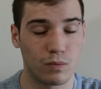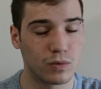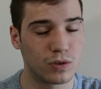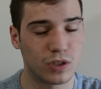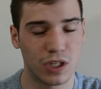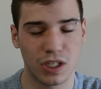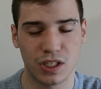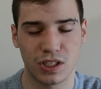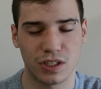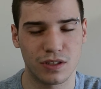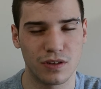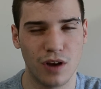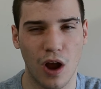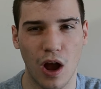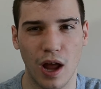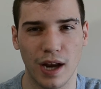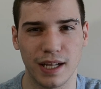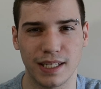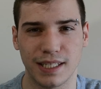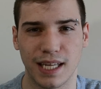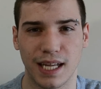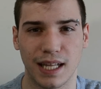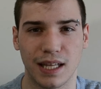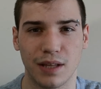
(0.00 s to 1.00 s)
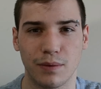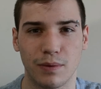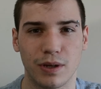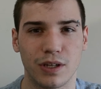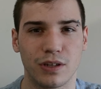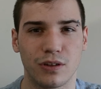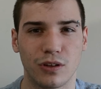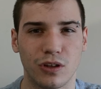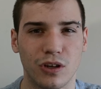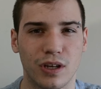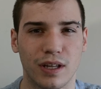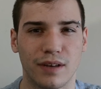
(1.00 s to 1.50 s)
just not exactly
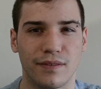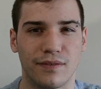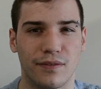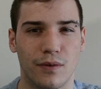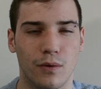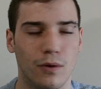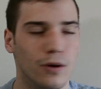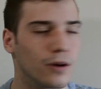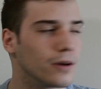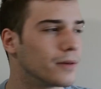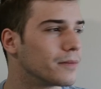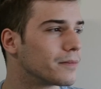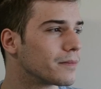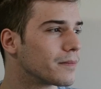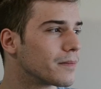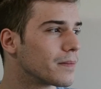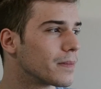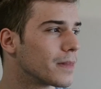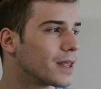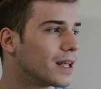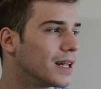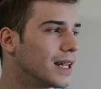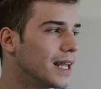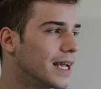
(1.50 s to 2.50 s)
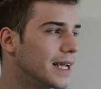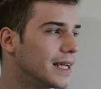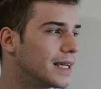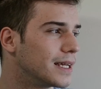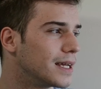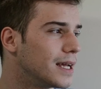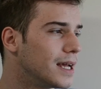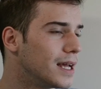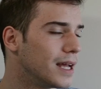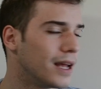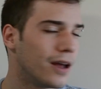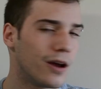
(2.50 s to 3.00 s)
what you're looking for. Like,
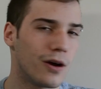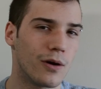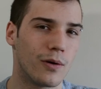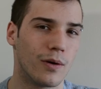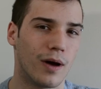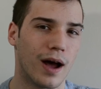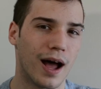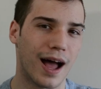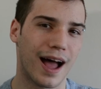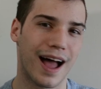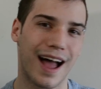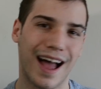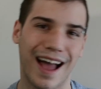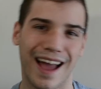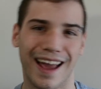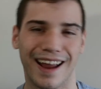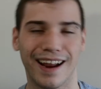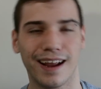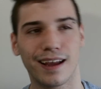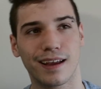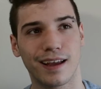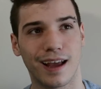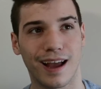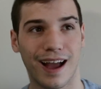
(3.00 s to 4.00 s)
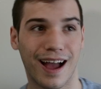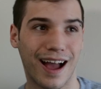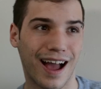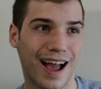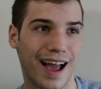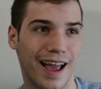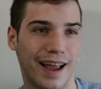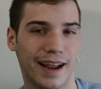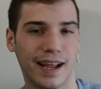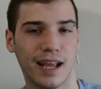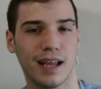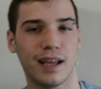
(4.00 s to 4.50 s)
oh, hi,
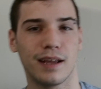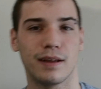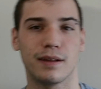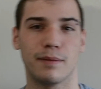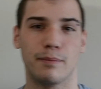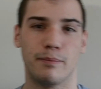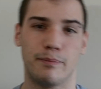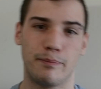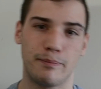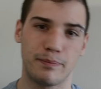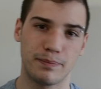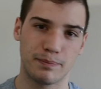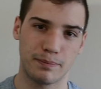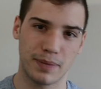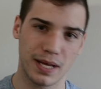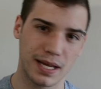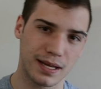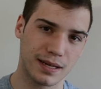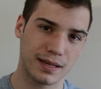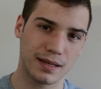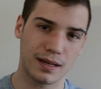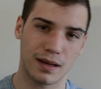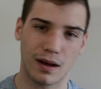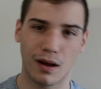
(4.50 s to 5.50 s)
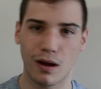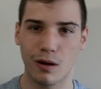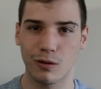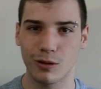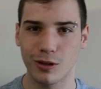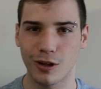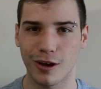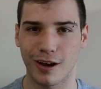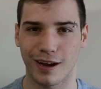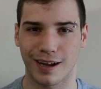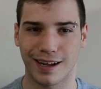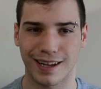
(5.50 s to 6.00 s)
hi, bing, oh
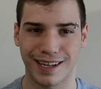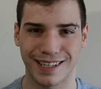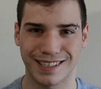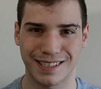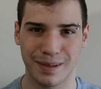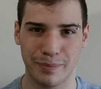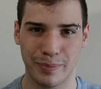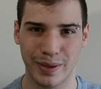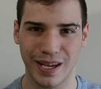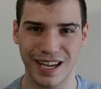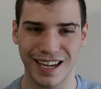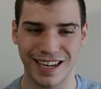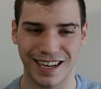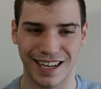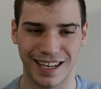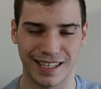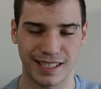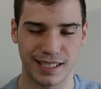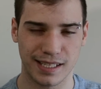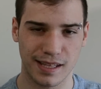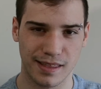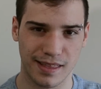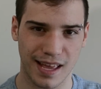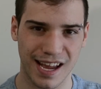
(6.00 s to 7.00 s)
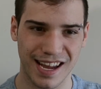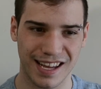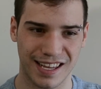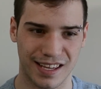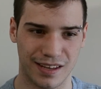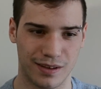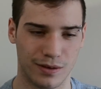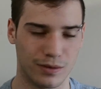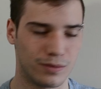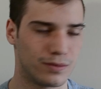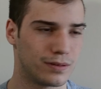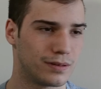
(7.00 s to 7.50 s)
look, it's a penis, thank
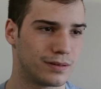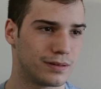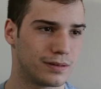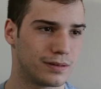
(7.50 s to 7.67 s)
you.